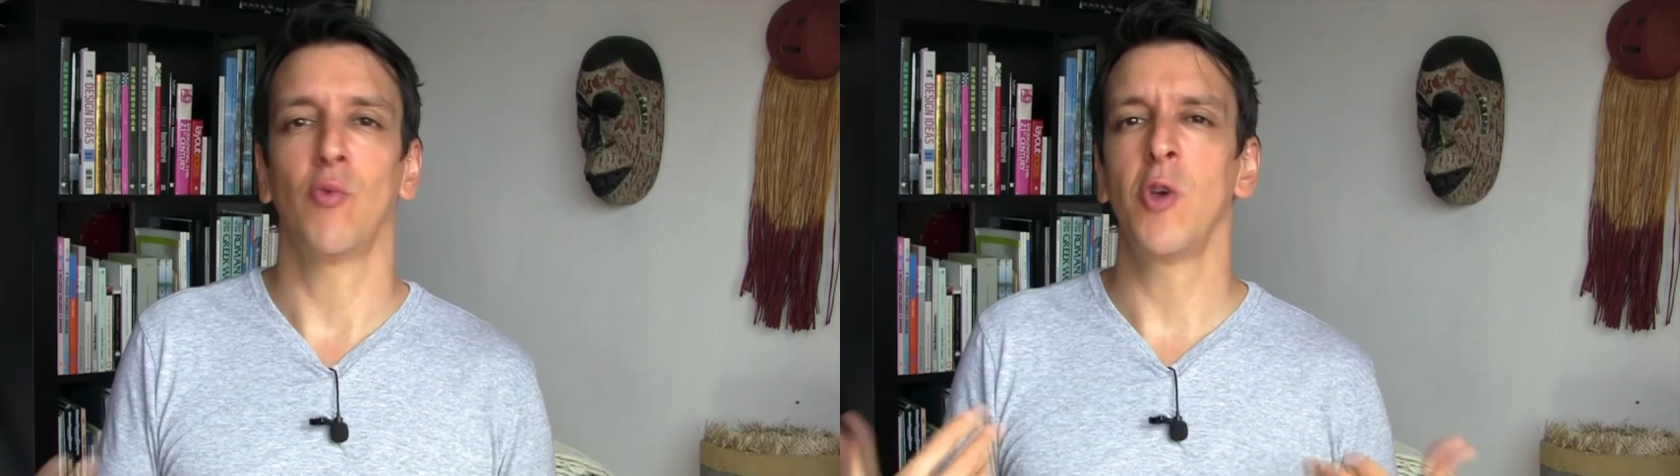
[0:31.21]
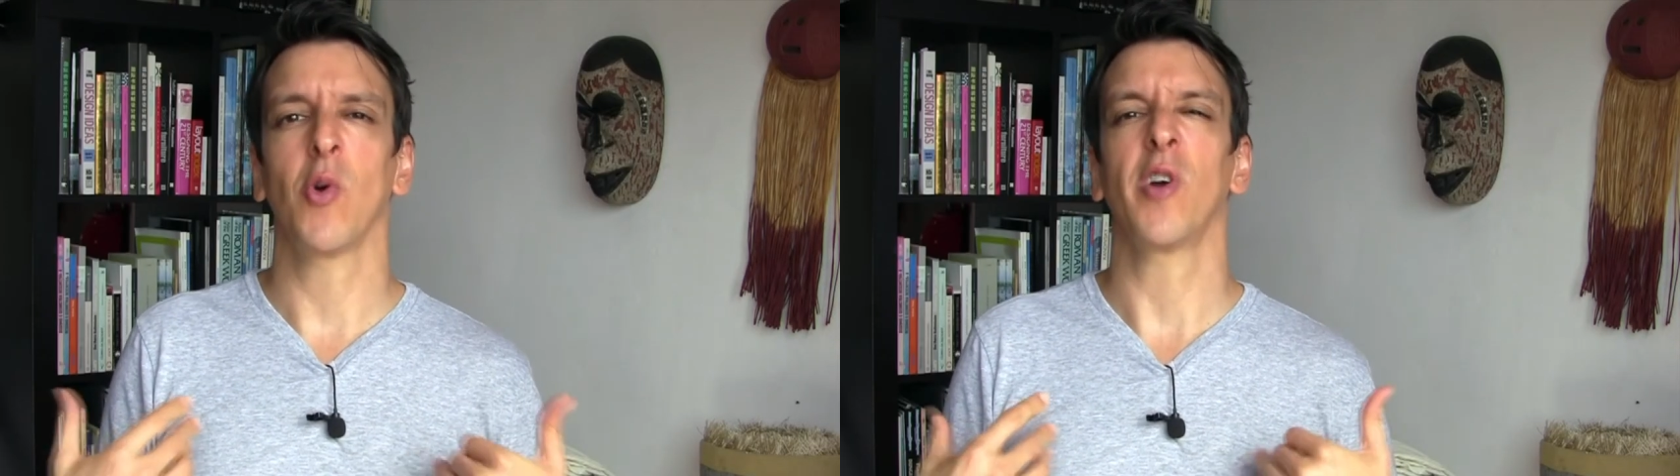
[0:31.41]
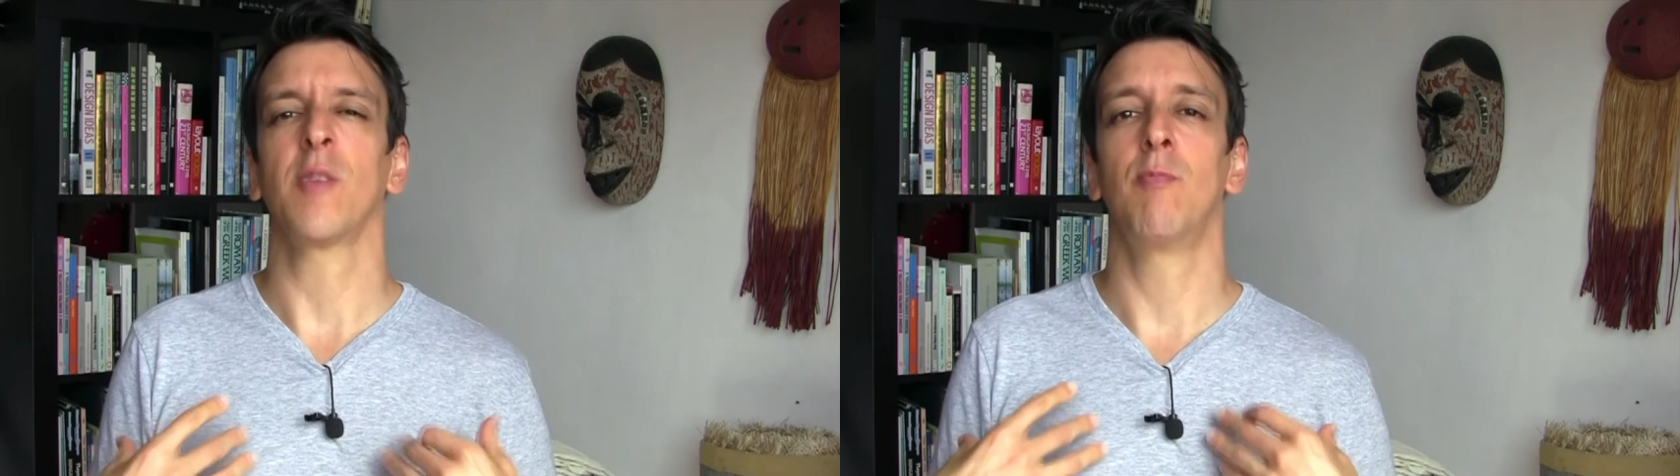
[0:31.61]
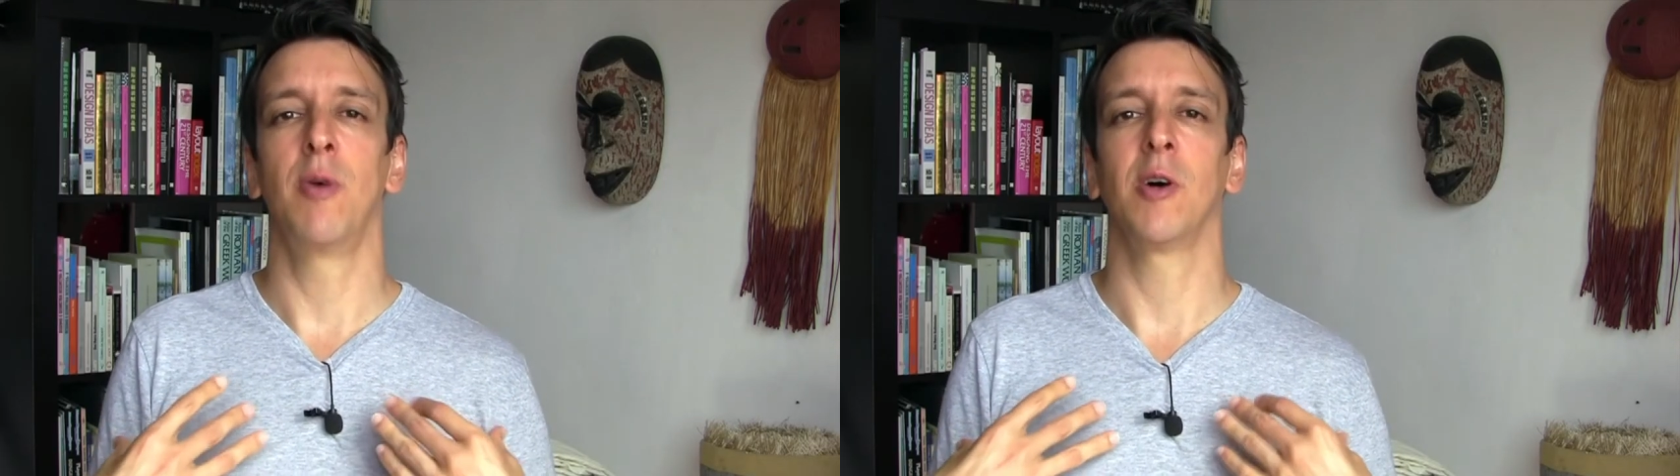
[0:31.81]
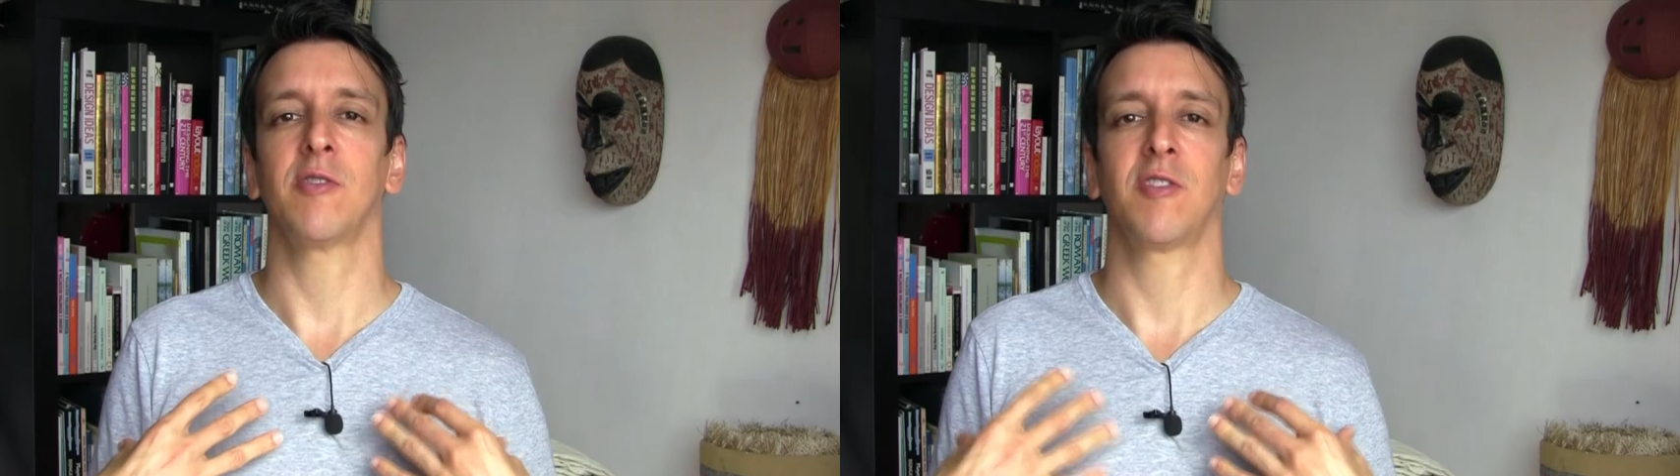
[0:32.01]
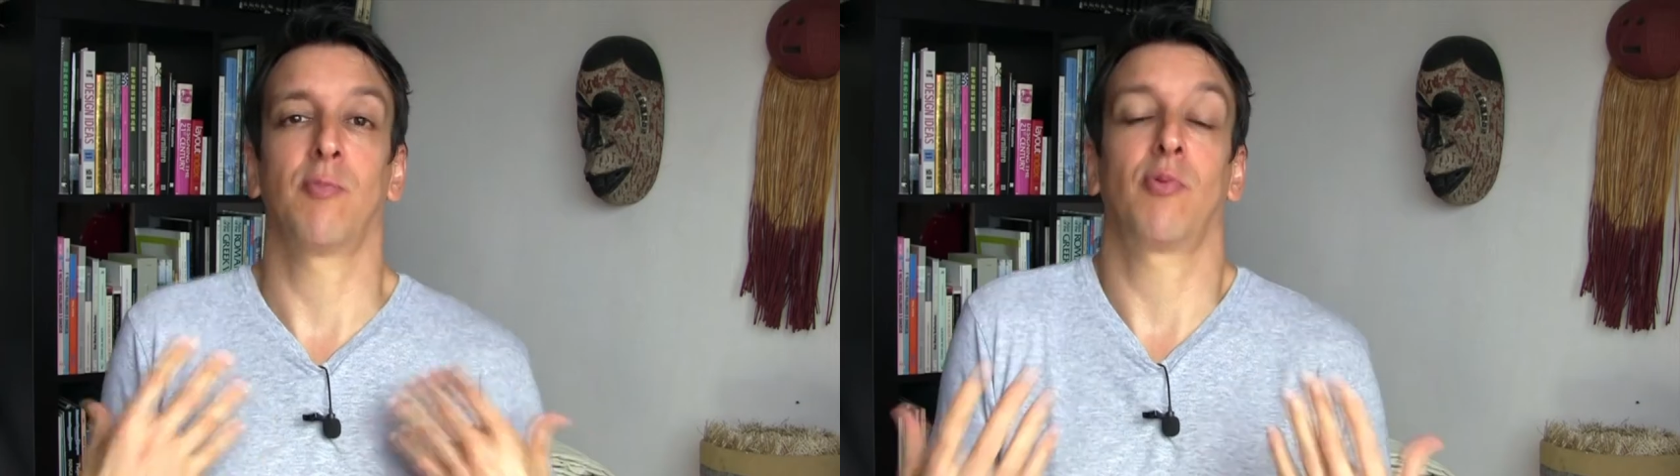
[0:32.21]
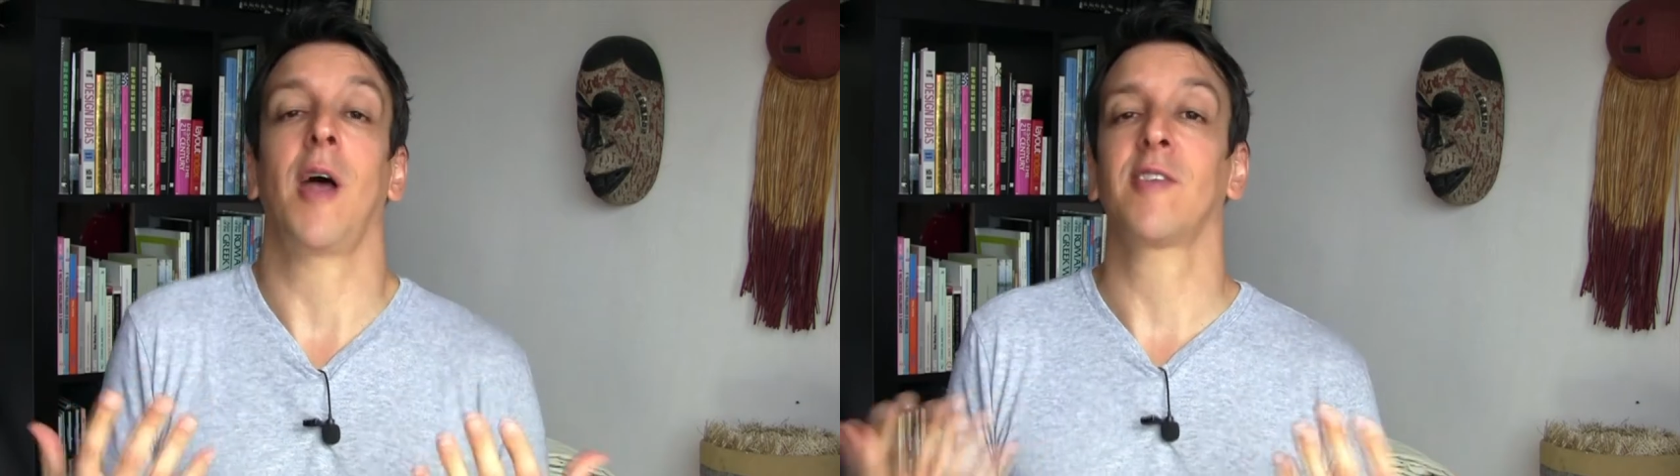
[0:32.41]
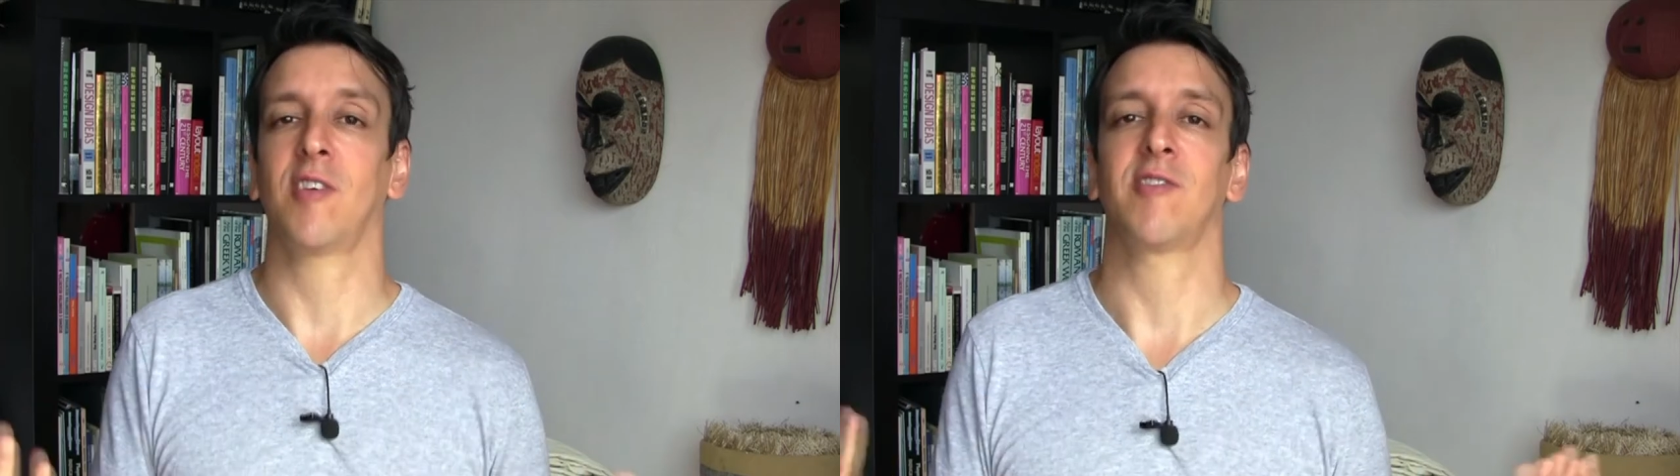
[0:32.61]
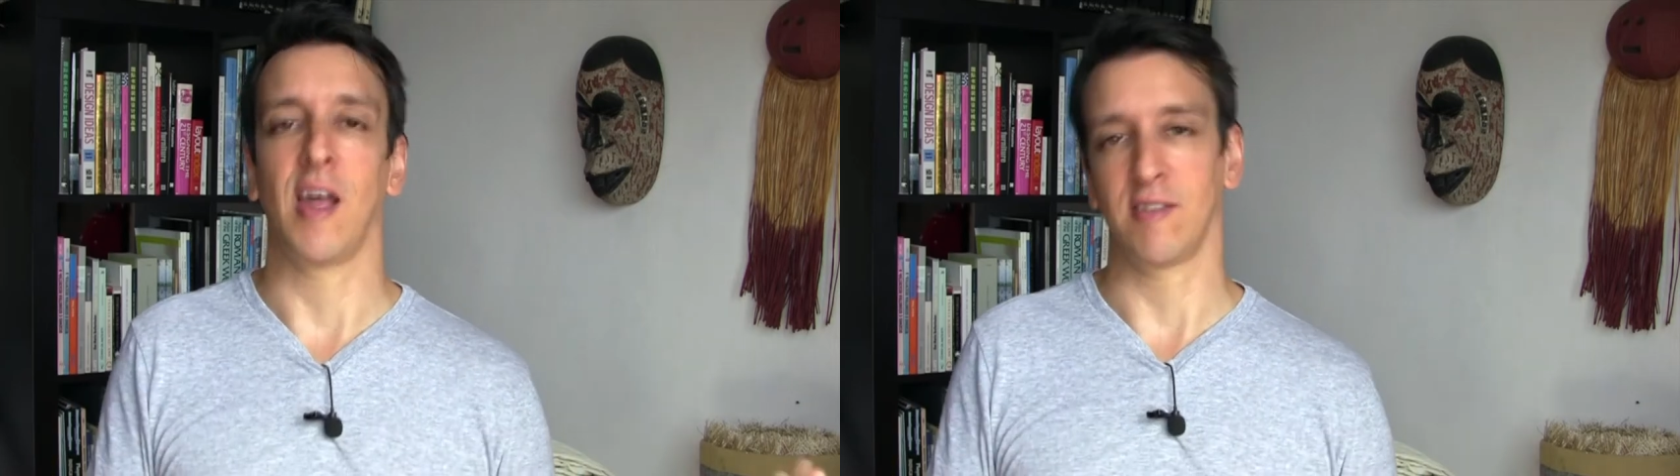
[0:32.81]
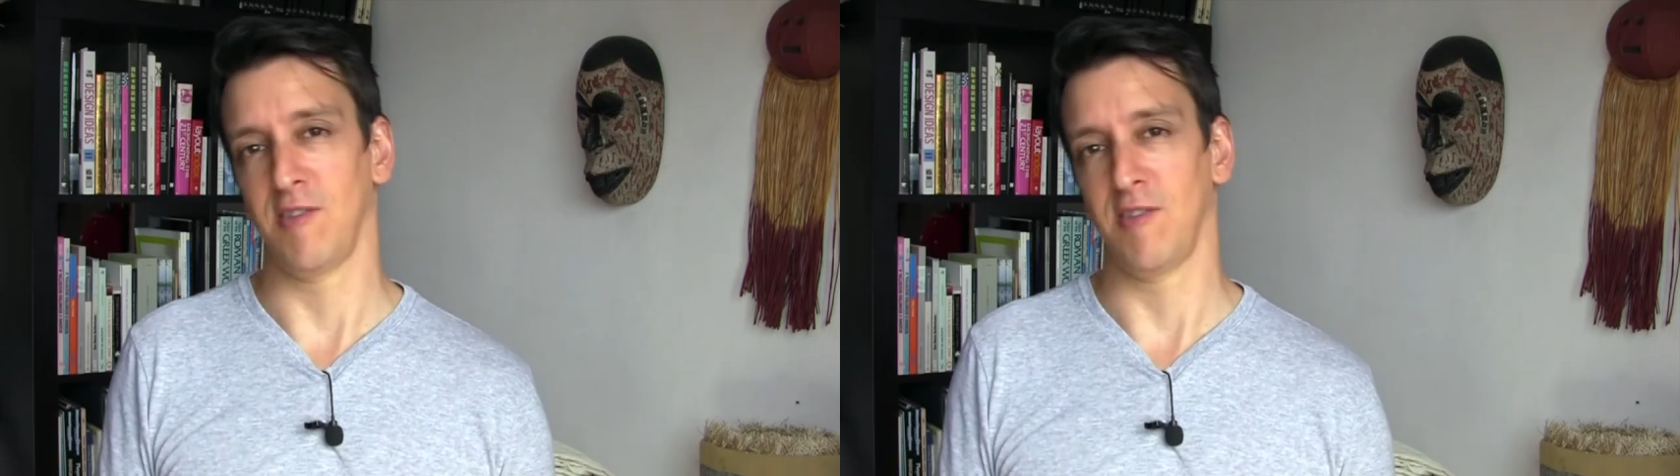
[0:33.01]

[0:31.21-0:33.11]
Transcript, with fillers: we weren't built to process that